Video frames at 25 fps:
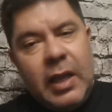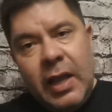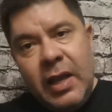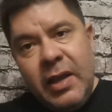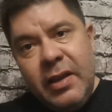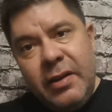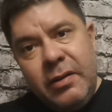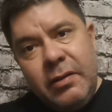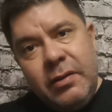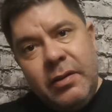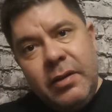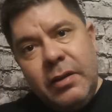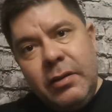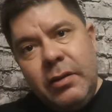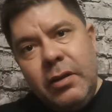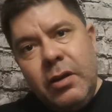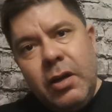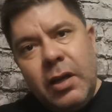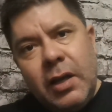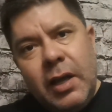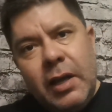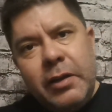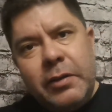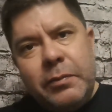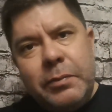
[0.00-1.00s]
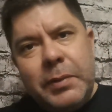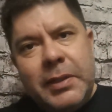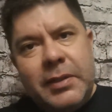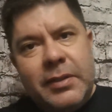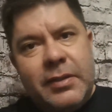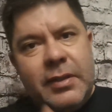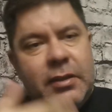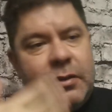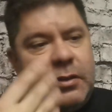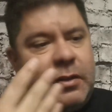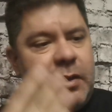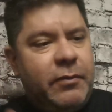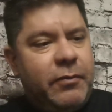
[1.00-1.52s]
And, it kind of
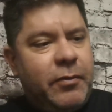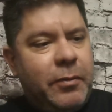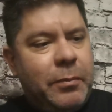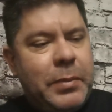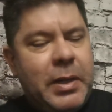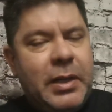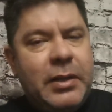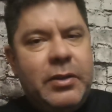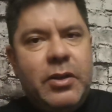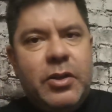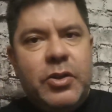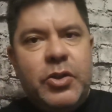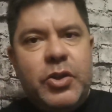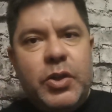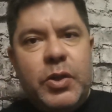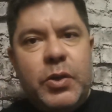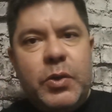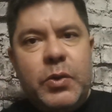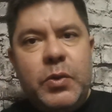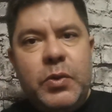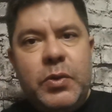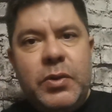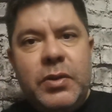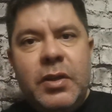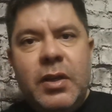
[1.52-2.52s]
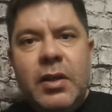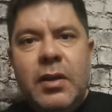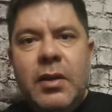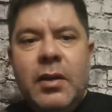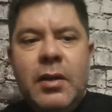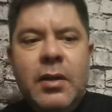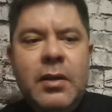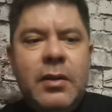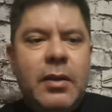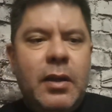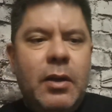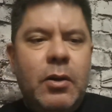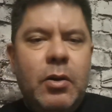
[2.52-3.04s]
makes sense. They ferment the juice.
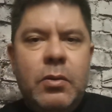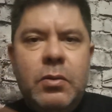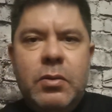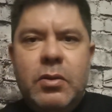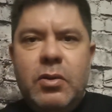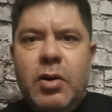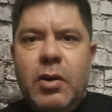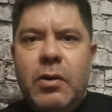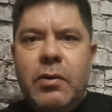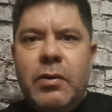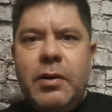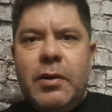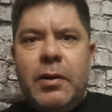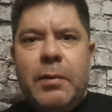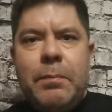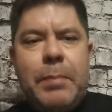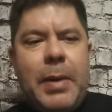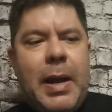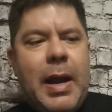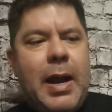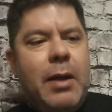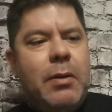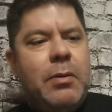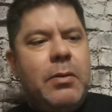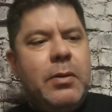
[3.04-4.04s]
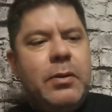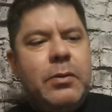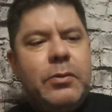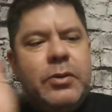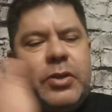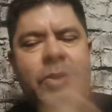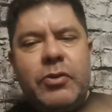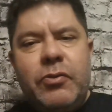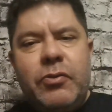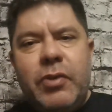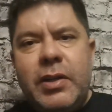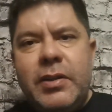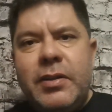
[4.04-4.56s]
They don't throw it in a barrel. It
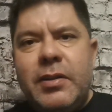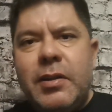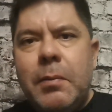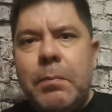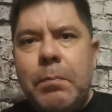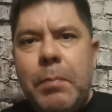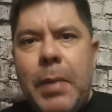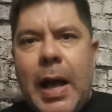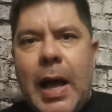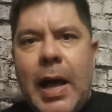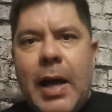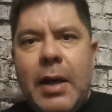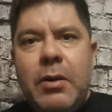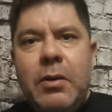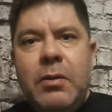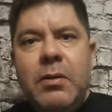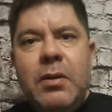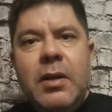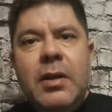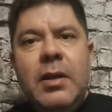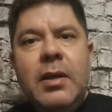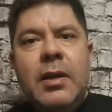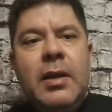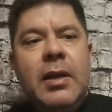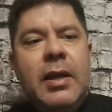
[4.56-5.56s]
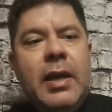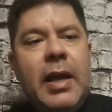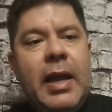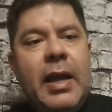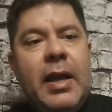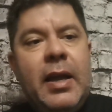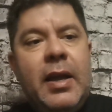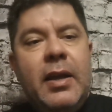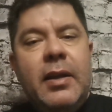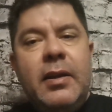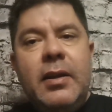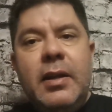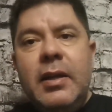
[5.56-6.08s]
goes straight to the bottle
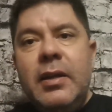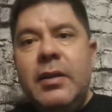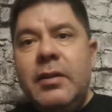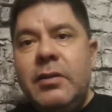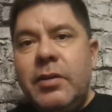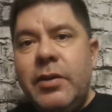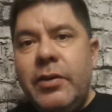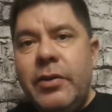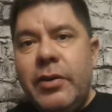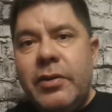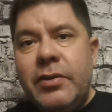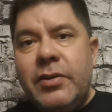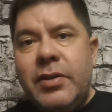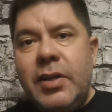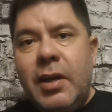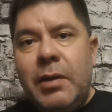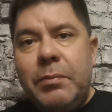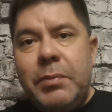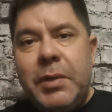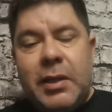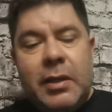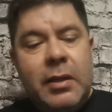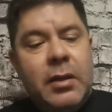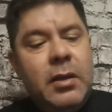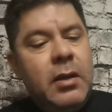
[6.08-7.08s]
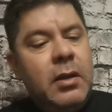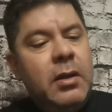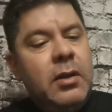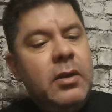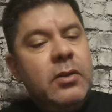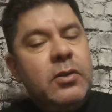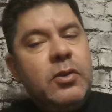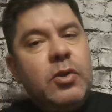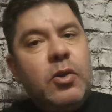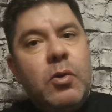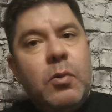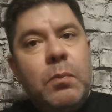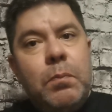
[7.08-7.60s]
and into your tummy.
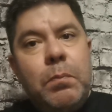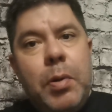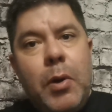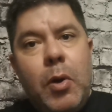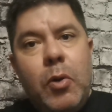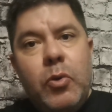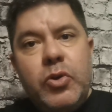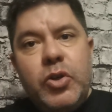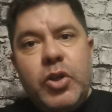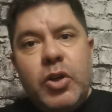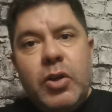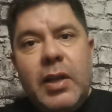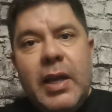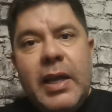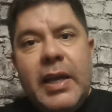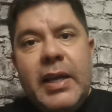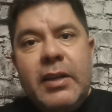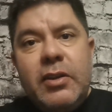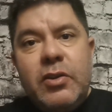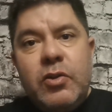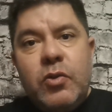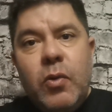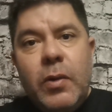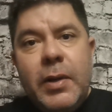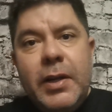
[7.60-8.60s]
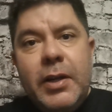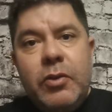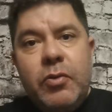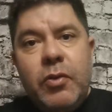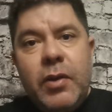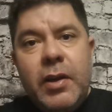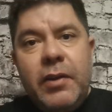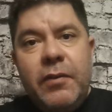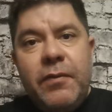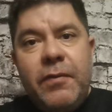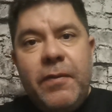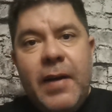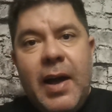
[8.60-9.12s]
So Beaujolais
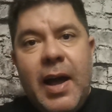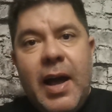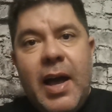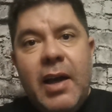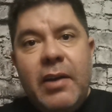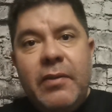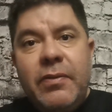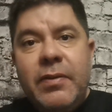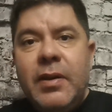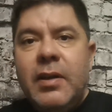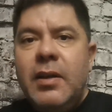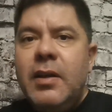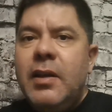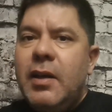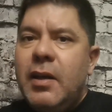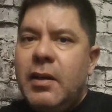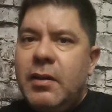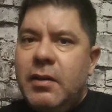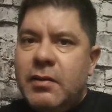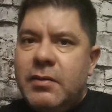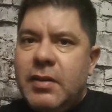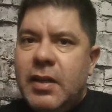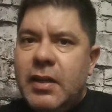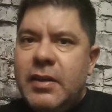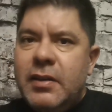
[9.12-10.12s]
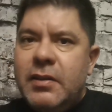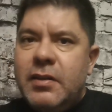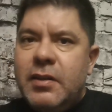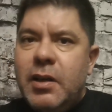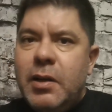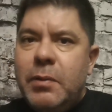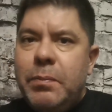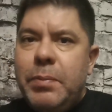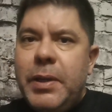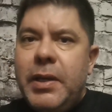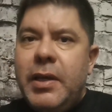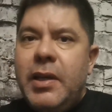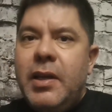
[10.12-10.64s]
2025, it looks like it's
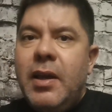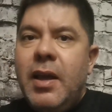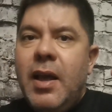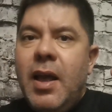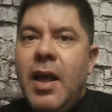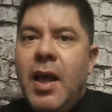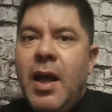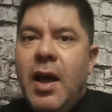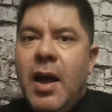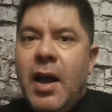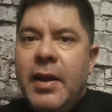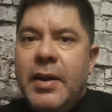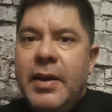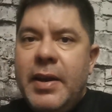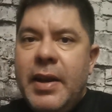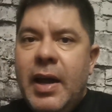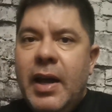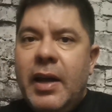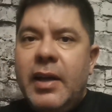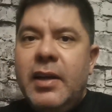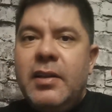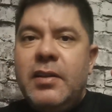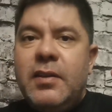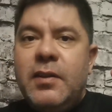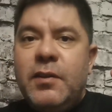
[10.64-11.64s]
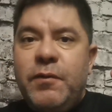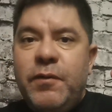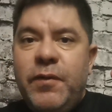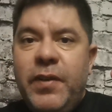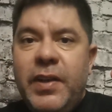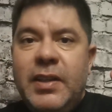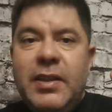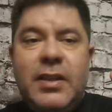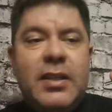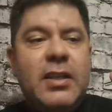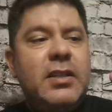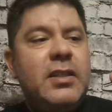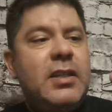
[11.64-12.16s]
going to be a nice
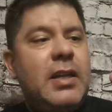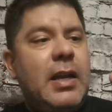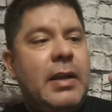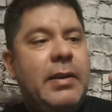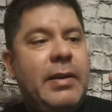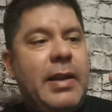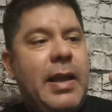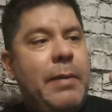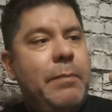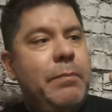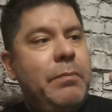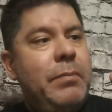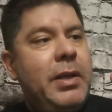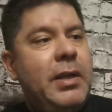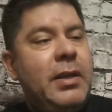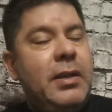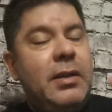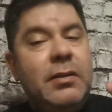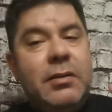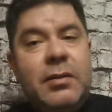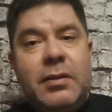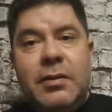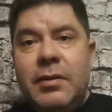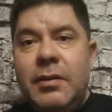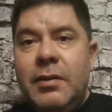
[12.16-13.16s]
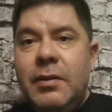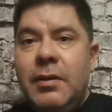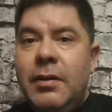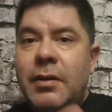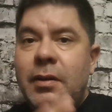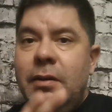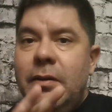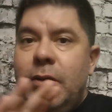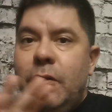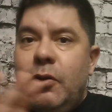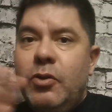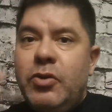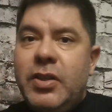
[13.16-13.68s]
vintage. And that means
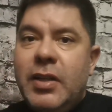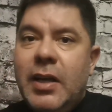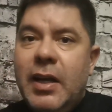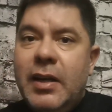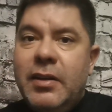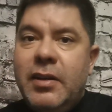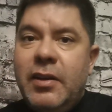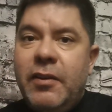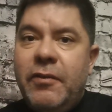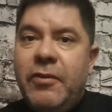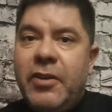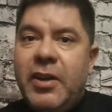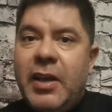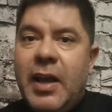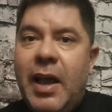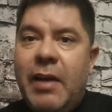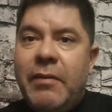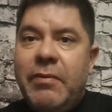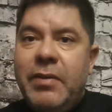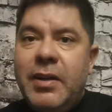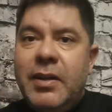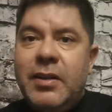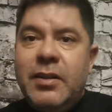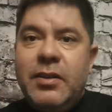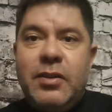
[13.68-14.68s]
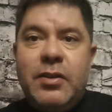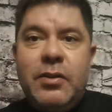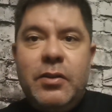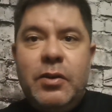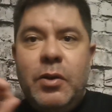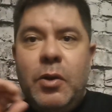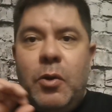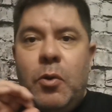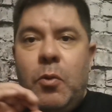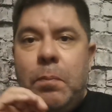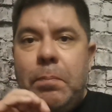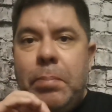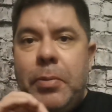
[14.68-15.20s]
no scientific evidence,
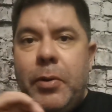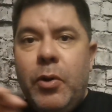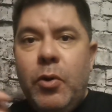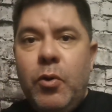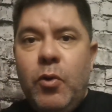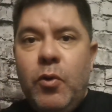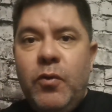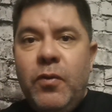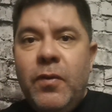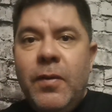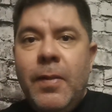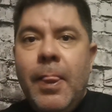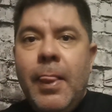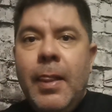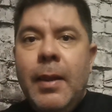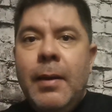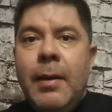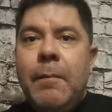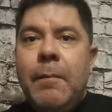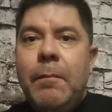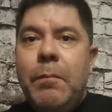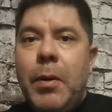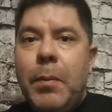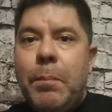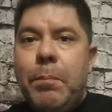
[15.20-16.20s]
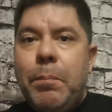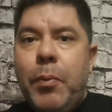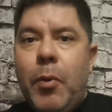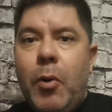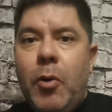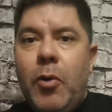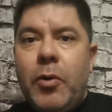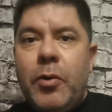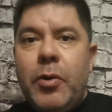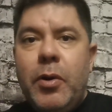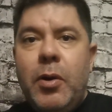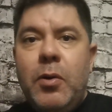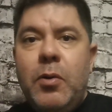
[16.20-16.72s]
no proof, but
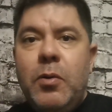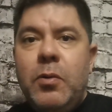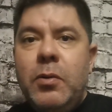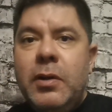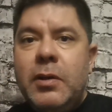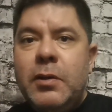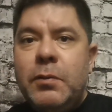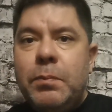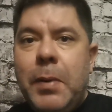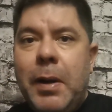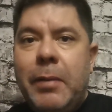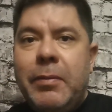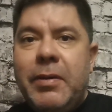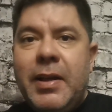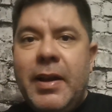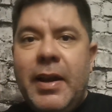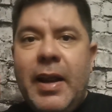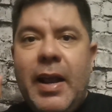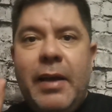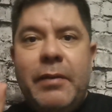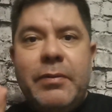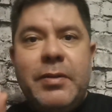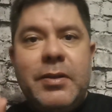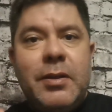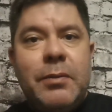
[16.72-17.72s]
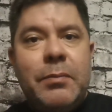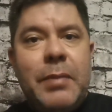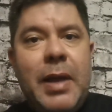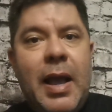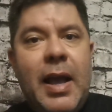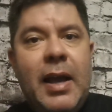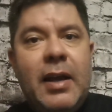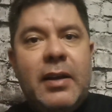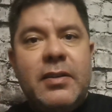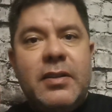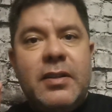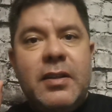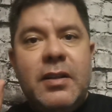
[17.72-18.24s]
Bordeaux is probably going to have some
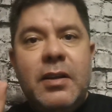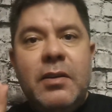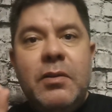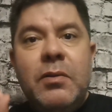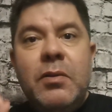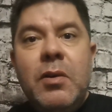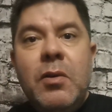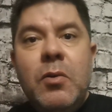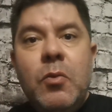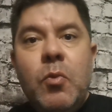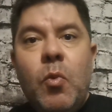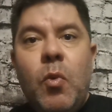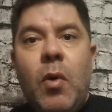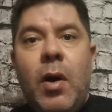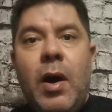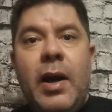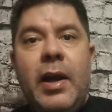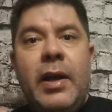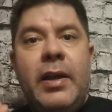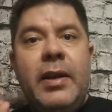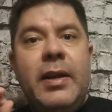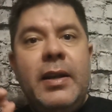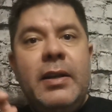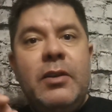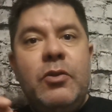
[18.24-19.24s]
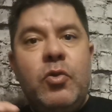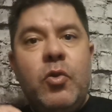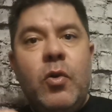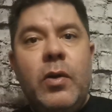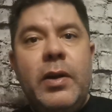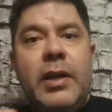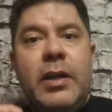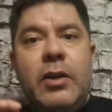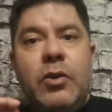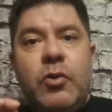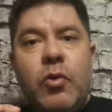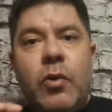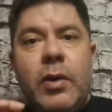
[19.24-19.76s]
excellent wine in
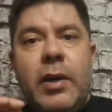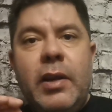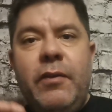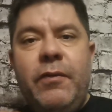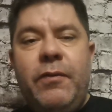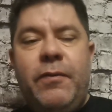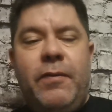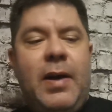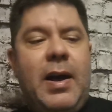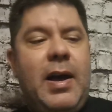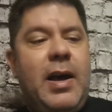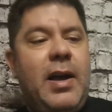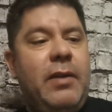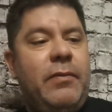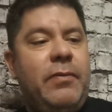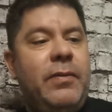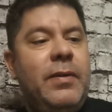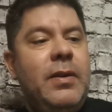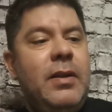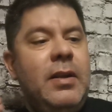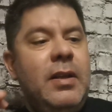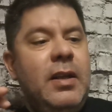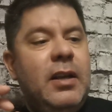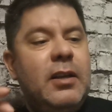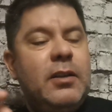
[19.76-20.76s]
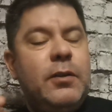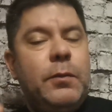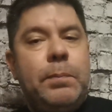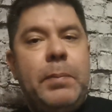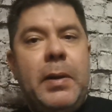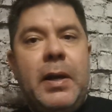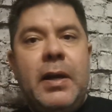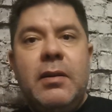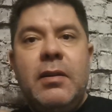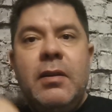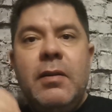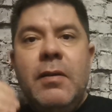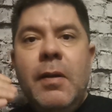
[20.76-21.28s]
2025.
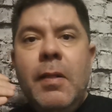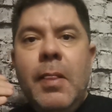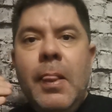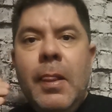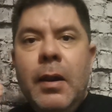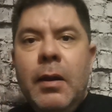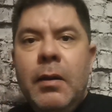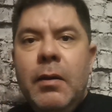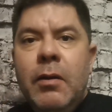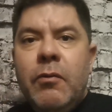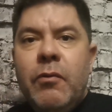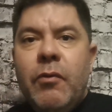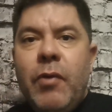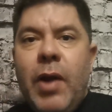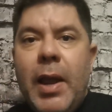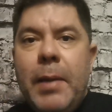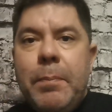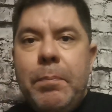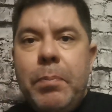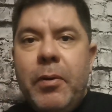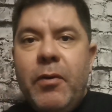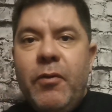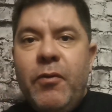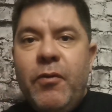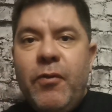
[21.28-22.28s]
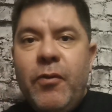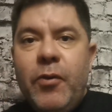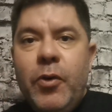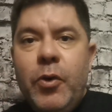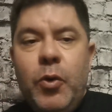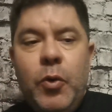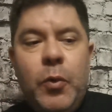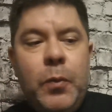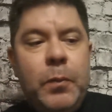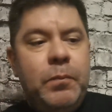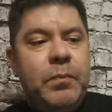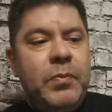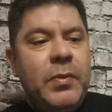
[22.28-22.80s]
Expect riper
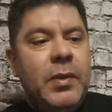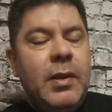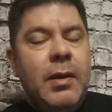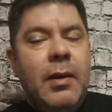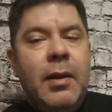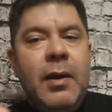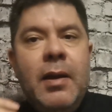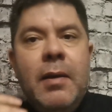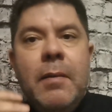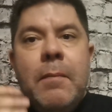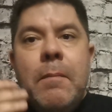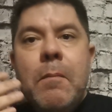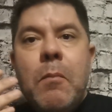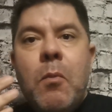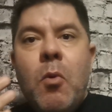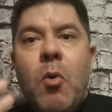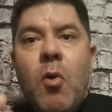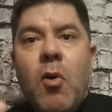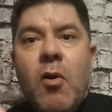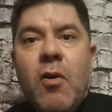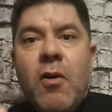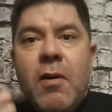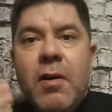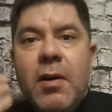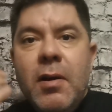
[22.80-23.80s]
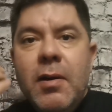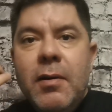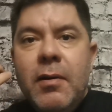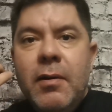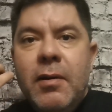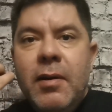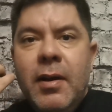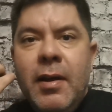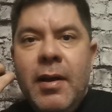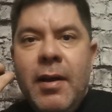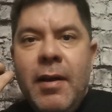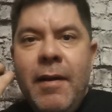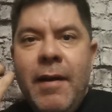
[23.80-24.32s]
fruit, more
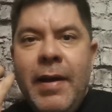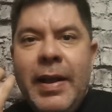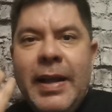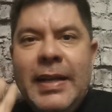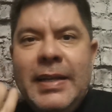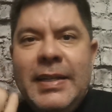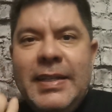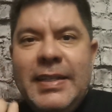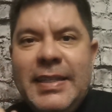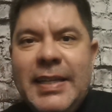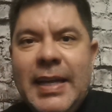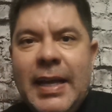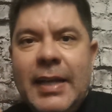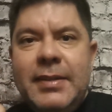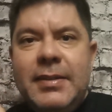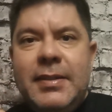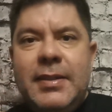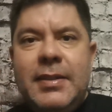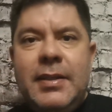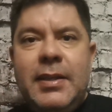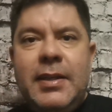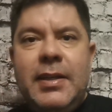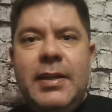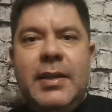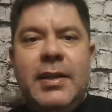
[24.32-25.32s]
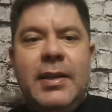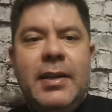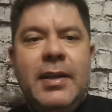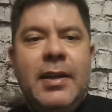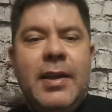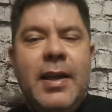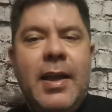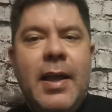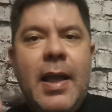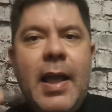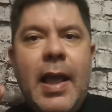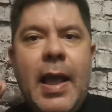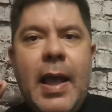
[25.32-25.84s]

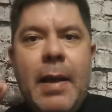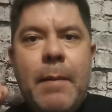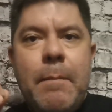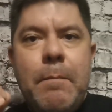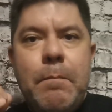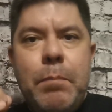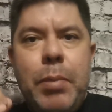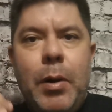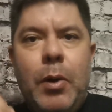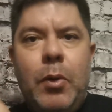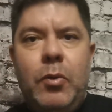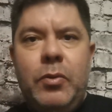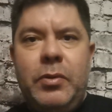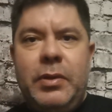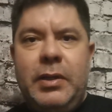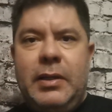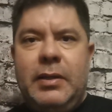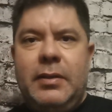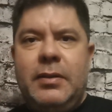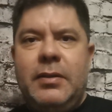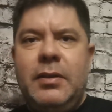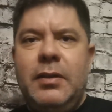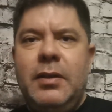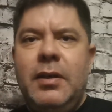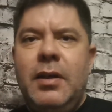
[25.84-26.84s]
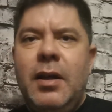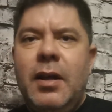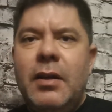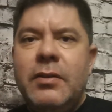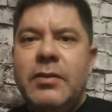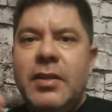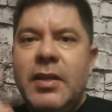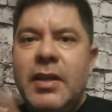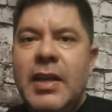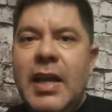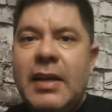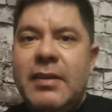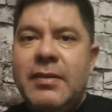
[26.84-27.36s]
intensity, and boldness.
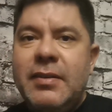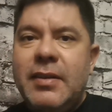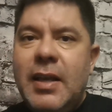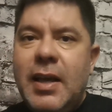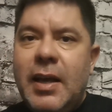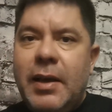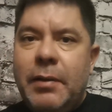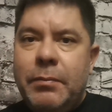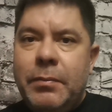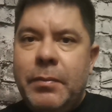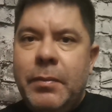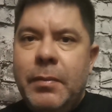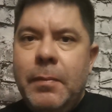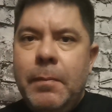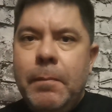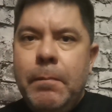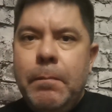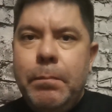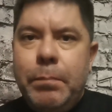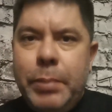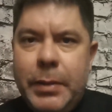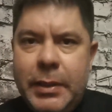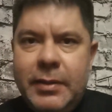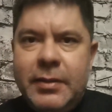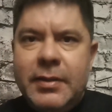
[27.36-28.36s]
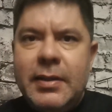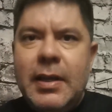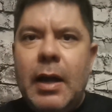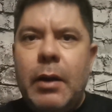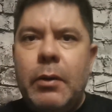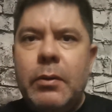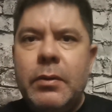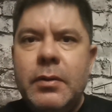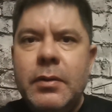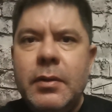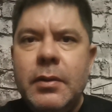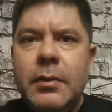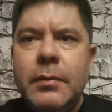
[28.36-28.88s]
Until next time, peace
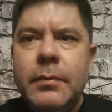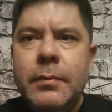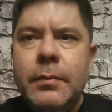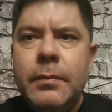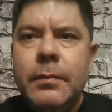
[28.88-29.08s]
out.